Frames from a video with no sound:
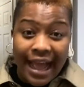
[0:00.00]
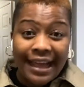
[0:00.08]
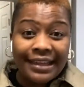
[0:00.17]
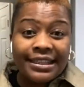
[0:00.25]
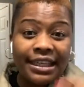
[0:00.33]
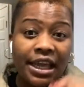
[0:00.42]

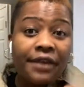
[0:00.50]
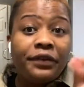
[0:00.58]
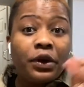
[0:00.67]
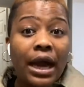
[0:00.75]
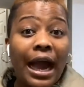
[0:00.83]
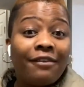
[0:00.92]
And
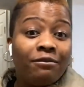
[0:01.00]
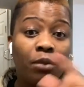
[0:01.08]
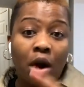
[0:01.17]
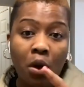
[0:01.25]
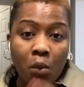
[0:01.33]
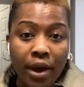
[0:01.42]
if you
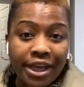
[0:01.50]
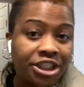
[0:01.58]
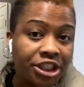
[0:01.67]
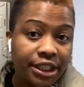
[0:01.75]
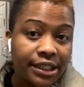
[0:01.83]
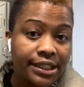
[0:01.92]
have more
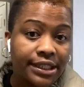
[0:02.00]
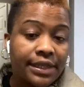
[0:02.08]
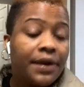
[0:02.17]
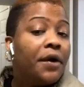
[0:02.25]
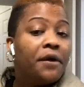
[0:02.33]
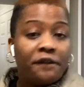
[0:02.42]
questions,
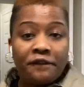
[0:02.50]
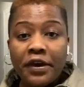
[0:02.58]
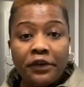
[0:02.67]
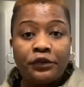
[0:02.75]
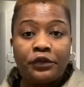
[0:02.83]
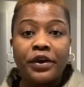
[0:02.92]

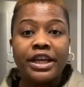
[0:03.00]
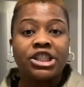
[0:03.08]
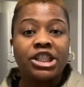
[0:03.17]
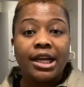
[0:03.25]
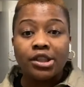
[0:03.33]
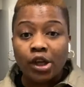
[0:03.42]
feel
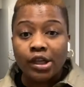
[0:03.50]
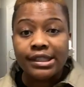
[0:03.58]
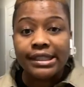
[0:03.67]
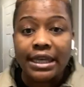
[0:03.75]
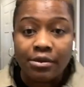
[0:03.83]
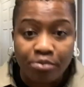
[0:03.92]
free, chat us
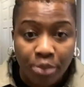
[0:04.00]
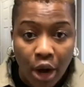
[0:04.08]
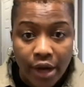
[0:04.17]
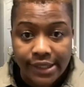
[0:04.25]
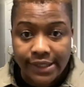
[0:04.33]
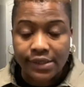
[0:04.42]

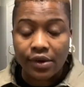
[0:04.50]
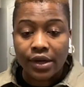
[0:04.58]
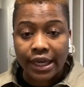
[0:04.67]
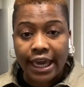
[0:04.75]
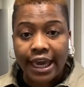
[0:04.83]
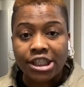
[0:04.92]
inbox,
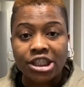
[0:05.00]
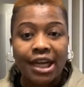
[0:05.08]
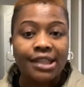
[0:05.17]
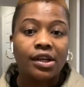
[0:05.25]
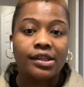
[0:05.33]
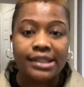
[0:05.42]
okay?
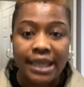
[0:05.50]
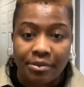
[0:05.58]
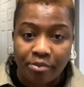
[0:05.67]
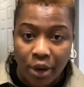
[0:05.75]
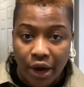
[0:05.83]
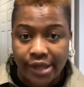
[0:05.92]
Chat us
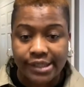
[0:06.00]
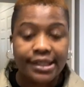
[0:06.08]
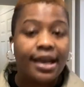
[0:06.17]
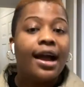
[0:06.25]
inbox.